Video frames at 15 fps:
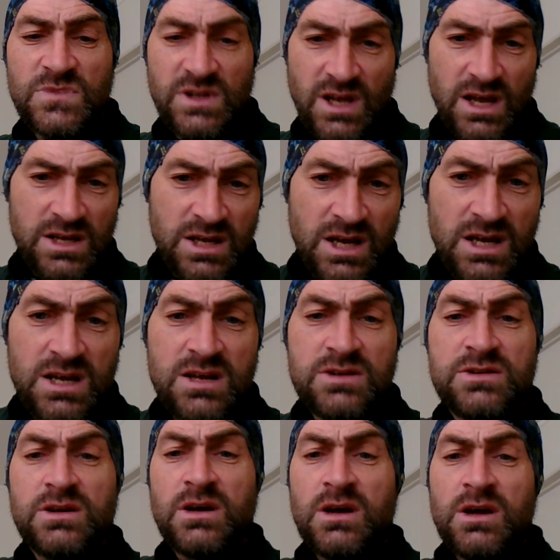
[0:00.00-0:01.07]
take
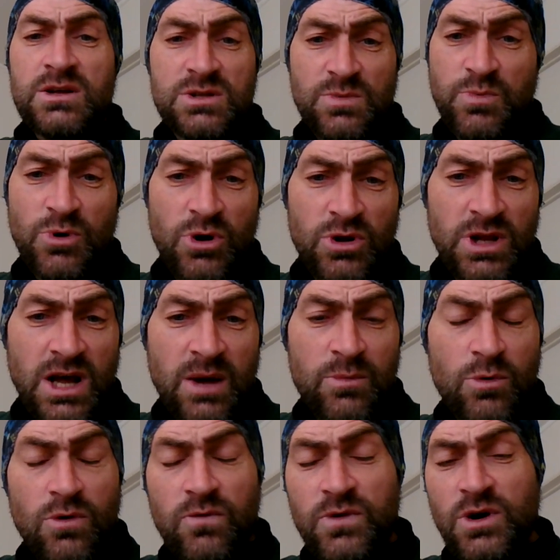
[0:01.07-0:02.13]
heed, to put on
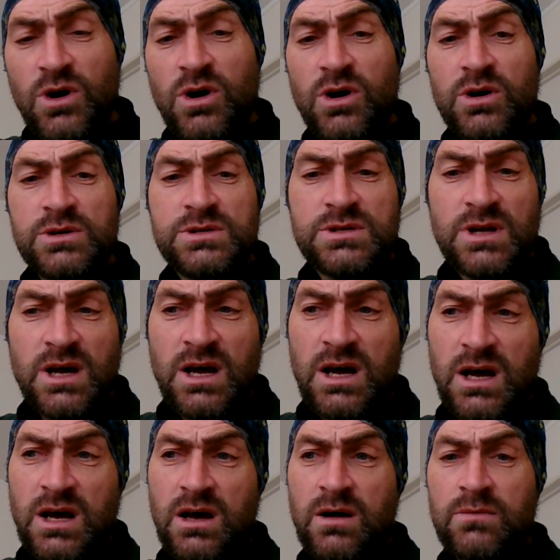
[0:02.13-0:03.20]
armor of God,
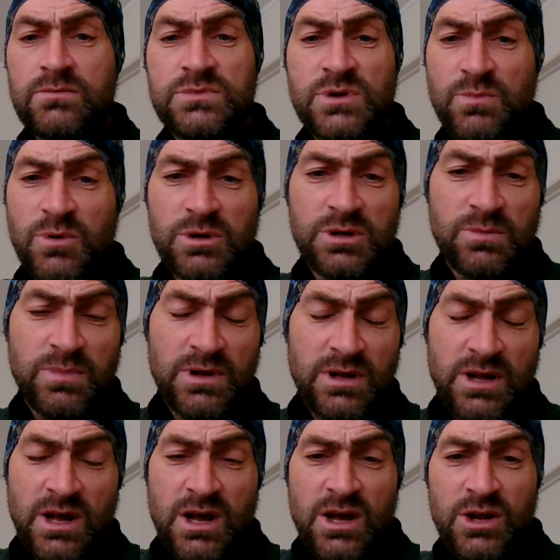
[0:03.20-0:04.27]
to put the
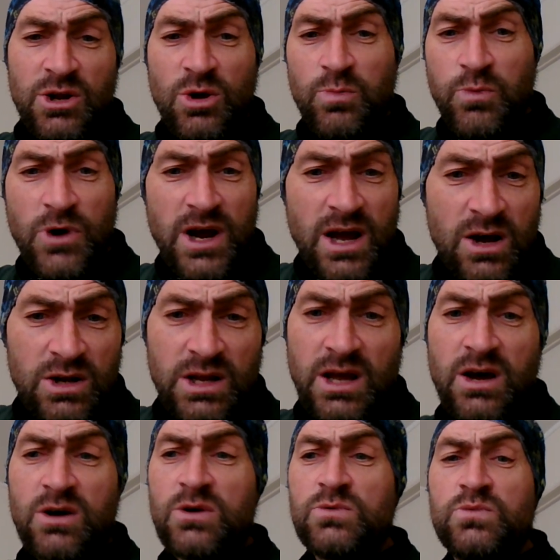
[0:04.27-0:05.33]
blood, pray out
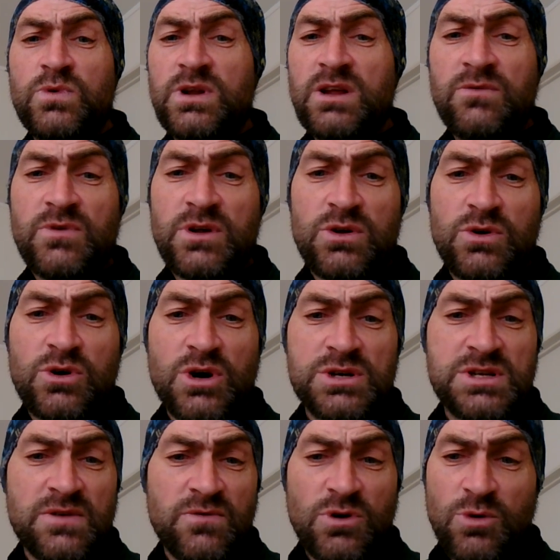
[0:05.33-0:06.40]
loud whenever you
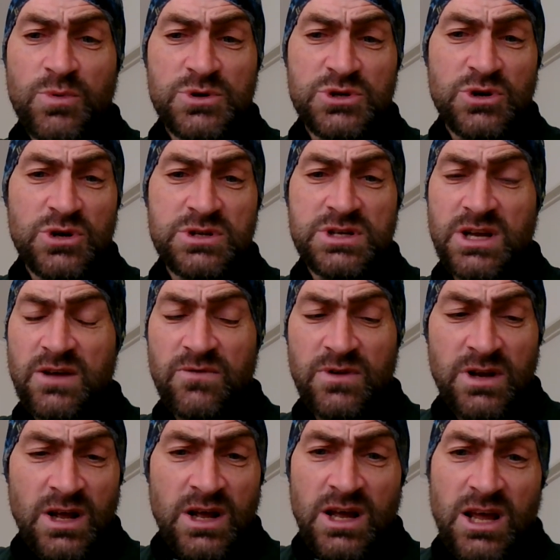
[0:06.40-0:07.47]
guys have an
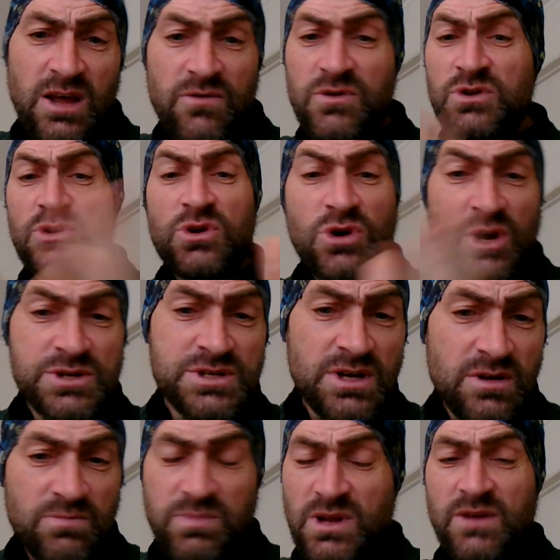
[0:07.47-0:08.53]
opportunity. Even you guys
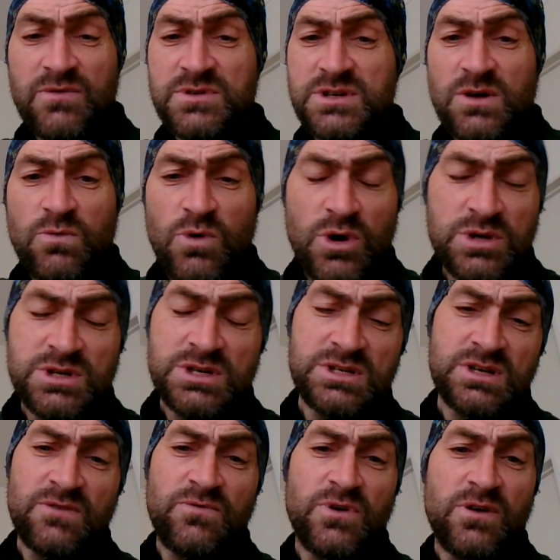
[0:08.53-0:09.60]
that believers at work,
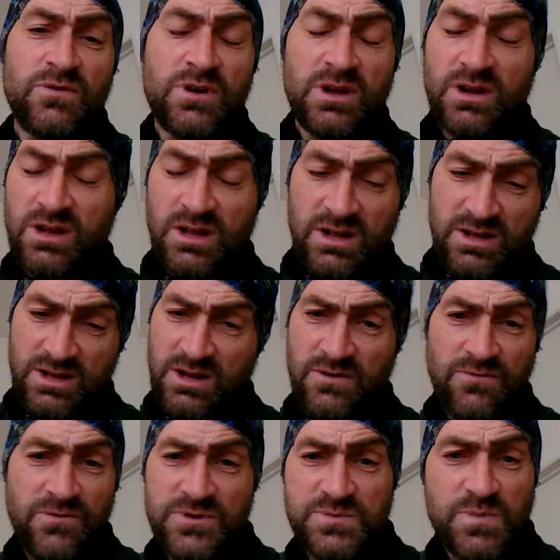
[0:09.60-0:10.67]
just if you get
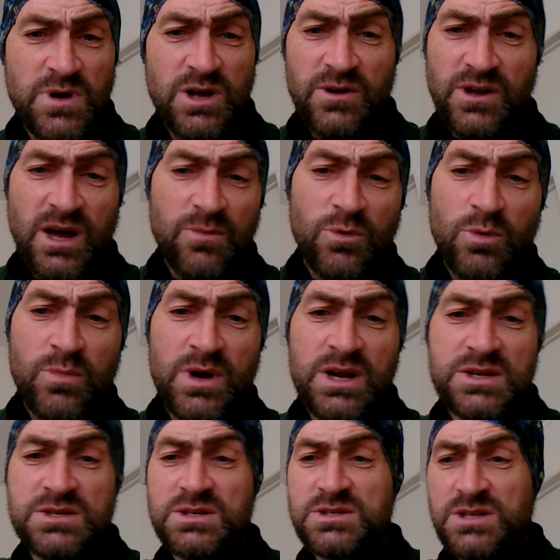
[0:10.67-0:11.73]
a spare couple of
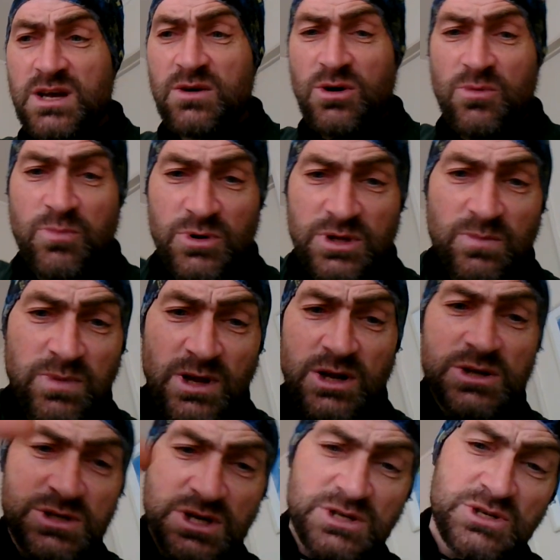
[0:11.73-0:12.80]
minutes, to say, oh, put the blood
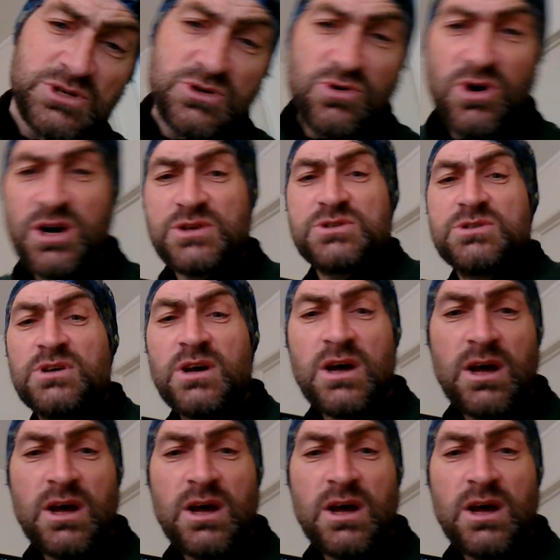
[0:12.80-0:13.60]
of Jesus Christ,